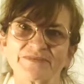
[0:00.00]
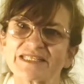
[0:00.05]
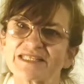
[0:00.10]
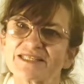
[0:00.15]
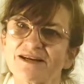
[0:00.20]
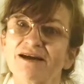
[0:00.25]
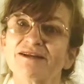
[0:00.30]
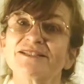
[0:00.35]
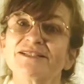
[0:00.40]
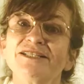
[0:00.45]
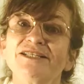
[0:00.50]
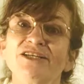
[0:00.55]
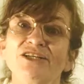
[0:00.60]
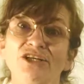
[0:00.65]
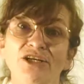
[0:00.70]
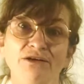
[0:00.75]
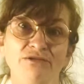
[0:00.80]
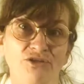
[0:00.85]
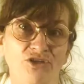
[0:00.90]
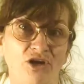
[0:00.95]
started a
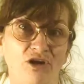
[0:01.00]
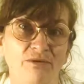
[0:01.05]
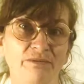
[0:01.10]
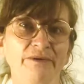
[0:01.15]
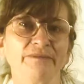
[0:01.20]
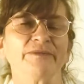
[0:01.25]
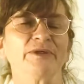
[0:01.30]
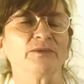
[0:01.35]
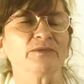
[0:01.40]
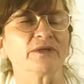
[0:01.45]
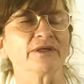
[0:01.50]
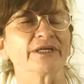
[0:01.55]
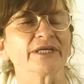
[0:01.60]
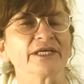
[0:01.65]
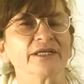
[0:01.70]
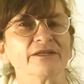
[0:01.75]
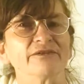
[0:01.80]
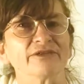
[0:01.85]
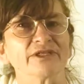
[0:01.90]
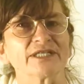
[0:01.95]
new job at Warwick
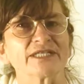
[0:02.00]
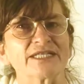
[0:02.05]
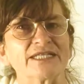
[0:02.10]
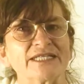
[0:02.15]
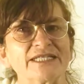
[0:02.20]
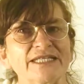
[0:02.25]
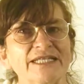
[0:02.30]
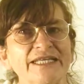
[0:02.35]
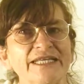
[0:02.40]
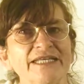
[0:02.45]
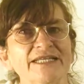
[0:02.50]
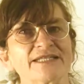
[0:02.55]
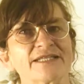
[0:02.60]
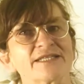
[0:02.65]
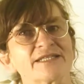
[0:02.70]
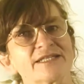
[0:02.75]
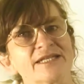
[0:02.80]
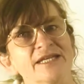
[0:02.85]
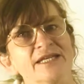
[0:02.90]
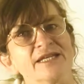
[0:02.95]
University as
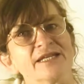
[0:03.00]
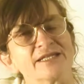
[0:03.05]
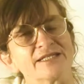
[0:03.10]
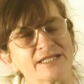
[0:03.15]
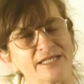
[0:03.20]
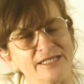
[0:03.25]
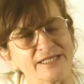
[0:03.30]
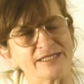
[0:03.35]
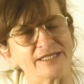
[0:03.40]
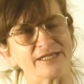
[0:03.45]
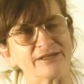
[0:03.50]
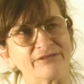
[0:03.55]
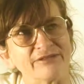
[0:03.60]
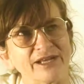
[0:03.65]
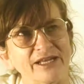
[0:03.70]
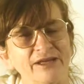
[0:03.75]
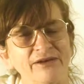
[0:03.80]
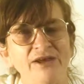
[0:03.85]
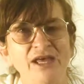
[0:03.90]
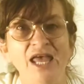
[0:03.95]
a senior teaching
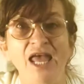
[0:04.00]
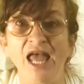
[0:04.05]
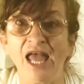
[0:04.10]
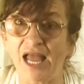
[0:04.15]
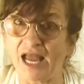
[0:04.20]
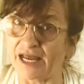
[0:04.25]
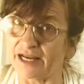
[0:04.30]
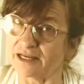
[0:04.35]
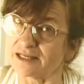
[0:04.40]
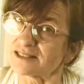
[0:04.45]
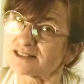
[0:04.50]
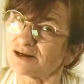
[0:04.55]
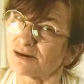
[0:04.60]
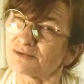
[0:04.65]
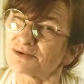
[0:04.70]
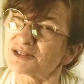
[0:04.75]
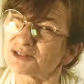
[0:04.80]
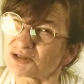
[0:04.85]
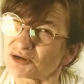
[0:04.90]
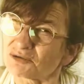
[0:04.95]
fellow. And so I
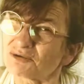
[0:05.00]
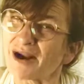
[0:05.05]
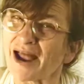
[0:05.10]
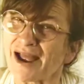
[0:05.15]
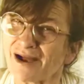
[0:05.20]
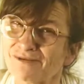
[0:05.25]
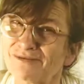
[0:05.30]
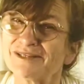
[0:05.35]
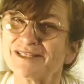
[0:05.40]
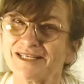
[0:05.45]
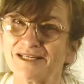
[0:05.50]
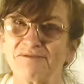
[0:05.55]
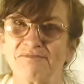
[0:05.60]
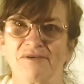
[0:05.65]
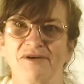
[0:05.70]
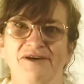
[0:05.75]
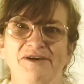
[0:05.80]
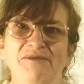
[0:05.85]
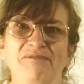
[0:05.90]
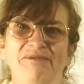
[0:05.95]
was surrounded
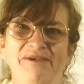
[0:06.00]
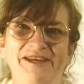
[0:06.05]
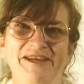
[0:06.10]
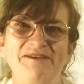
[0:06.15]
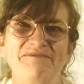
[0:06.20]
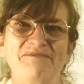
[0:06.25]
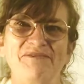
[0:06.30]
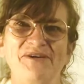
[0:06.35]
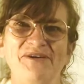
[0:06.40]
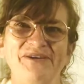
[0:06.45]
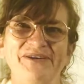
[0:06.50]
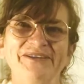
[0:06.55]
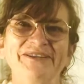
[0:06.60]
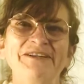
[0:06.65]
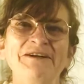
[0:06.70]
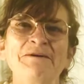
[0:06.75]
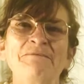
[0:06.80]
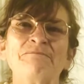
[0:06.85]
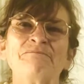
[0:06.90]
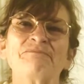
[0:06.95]
by
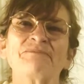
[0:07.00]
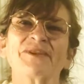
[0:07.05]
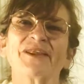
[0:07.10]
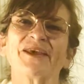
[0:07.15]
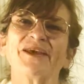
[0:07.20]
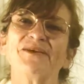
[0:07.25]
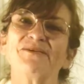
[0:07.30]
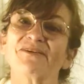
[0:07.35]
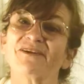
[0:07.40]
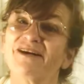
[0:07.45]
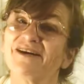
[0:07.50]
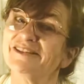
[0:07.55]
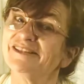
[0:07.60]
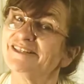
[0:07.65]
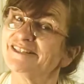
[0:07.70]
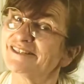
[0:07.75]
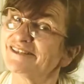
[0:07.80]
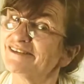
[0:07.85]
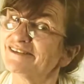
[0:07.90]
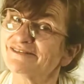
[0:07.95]
people who were
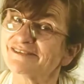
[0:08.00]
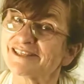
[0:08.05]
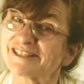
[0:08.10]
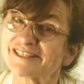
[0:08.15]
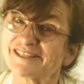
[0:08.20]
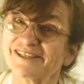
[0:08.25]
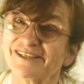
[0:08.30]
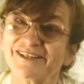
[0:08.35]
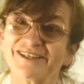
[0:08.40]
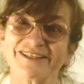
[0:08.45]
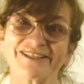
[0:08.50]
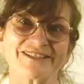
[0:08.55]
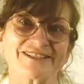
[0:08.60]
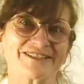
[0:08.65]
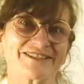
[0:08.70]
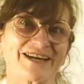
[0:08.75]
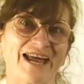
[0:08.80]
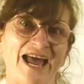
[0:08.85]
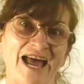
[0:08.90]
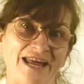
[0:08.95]
either doing
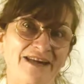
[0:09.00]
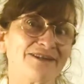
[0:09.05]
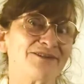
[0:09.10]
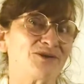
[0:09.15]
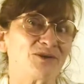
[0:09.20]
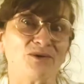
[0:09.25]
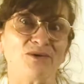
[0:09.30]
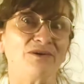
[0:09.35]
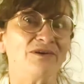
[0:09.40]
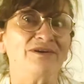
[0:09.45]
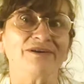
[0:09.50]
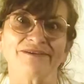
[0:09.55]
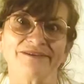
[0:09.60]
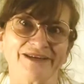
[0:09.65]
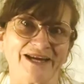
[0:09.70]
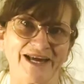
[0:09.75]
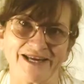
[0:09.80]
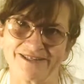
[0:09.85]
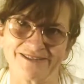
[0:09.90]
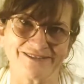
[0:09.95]
research and or
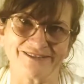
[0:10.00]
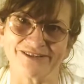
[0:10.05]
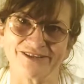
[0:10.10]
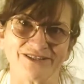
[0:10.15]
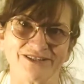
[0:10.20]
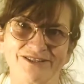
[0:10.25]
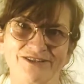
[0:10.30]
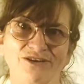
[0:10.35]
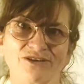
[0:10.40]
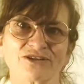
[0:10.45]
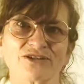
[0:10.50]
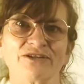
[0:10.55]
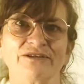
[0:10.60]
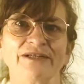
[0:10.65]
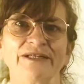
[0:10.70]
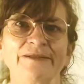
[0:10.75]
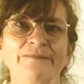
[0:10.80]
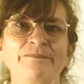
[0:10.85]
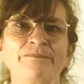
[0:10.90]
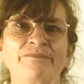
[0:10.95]
had done a
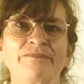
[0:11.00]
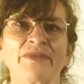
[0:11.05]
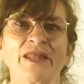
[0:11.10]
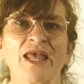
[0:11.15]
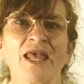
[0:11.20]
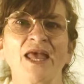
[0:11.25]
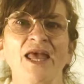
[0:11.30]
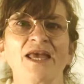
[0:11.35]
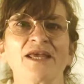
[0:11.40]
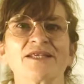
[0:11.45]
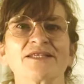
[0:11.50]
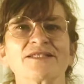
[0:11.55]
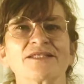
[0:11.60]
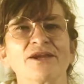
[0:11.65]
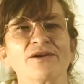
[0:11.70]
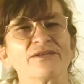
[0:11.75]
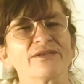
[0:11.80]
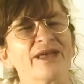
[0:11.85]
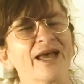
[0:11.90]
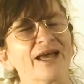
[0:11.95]
doctorate.
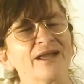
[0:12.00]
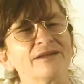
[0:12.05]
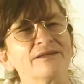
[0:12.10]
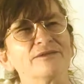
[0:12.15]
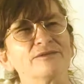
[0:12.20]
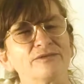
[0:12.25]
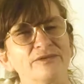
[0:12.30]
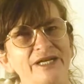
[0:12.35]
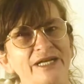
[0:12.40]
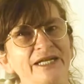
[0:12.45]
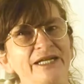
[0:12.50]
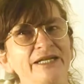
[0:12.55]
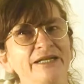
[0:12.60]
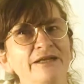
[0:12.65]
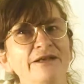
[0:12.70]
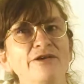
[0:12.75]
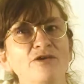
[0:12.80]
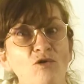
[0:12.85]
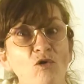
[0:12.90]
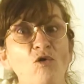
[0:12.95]
So that really
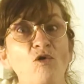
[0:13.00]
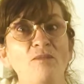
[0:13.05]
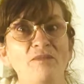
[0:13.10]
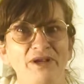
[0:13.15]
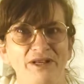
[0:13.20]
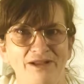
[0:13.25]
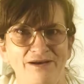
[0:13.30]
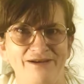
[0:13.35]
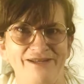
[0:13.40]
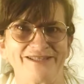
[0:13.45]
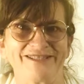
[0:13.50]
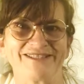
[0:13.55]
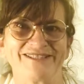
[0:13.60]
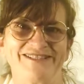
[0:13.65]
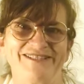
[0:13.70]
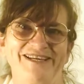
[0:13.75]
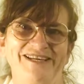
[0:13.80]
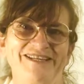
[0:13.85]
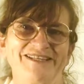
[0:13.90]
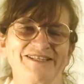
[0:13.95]

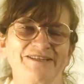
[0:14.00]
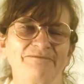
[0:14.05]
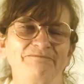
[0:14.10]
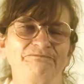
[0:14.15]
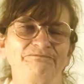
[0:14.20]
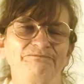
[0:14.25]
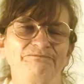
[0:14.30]
normalised it.